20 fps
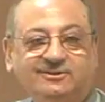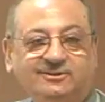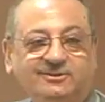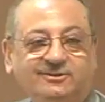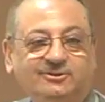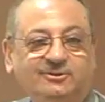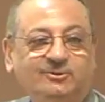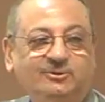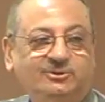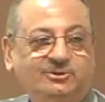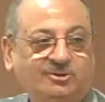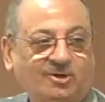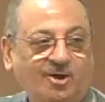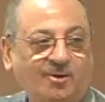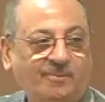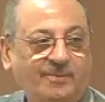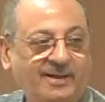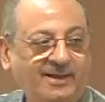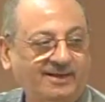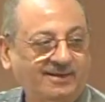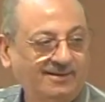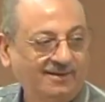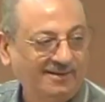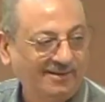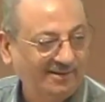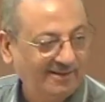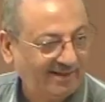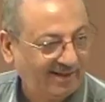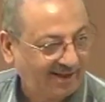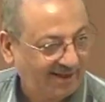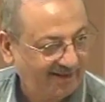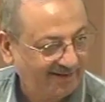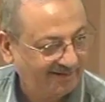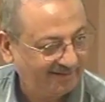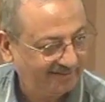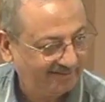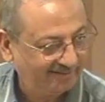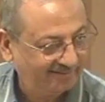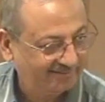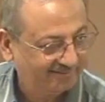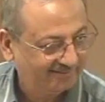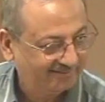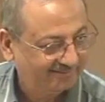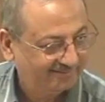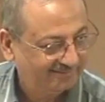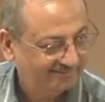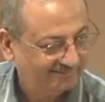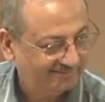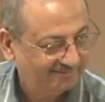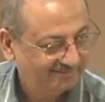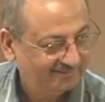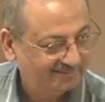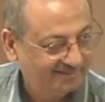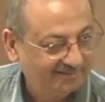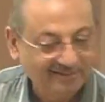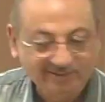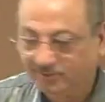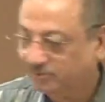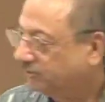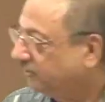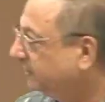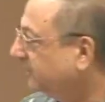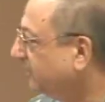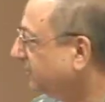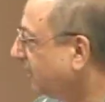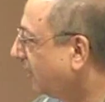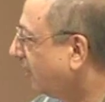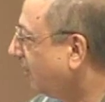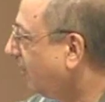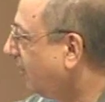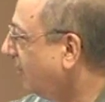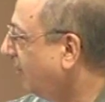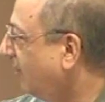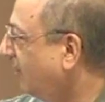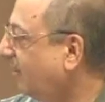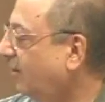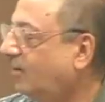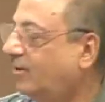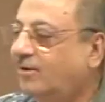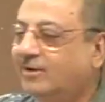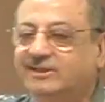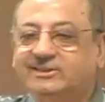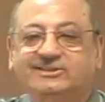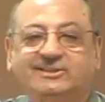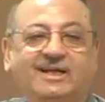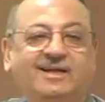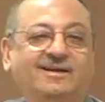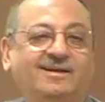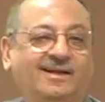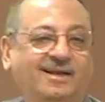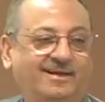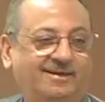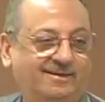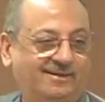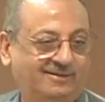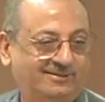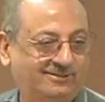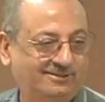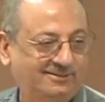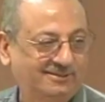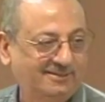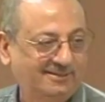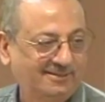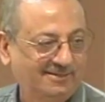you stop at Ain. So these are all sun letters.